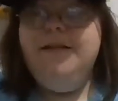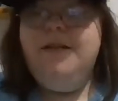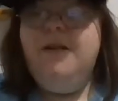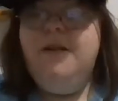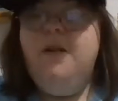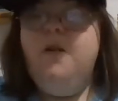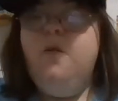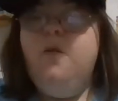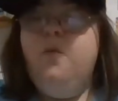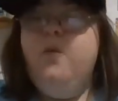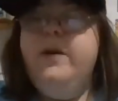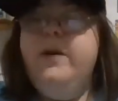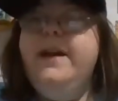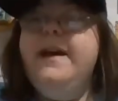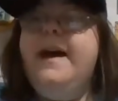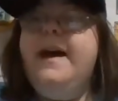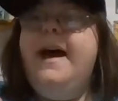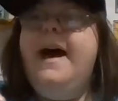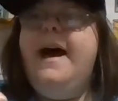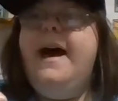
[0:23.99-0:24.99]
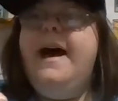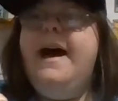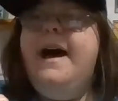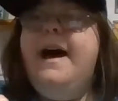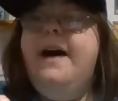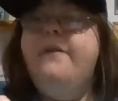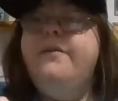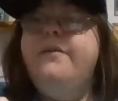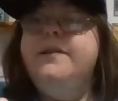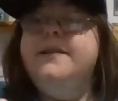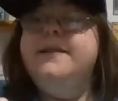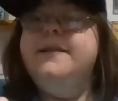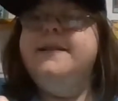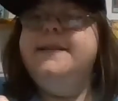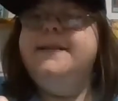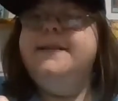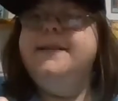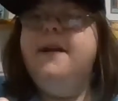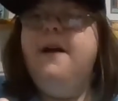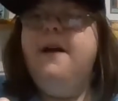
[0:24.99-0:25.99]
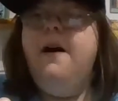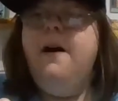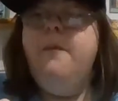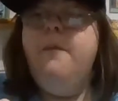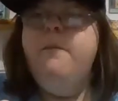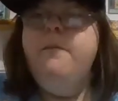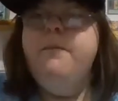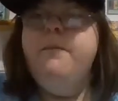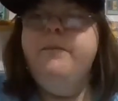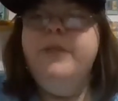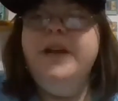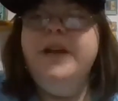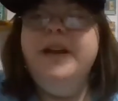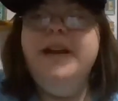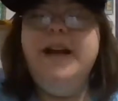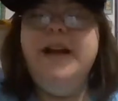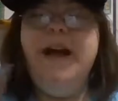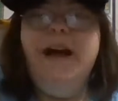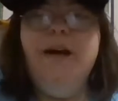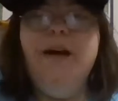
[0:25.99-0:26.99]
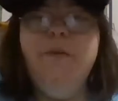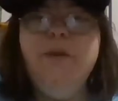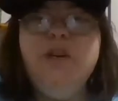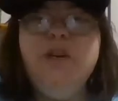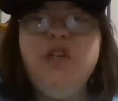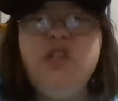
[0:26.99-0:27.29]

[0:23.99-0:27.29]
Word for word: We have Sombina, which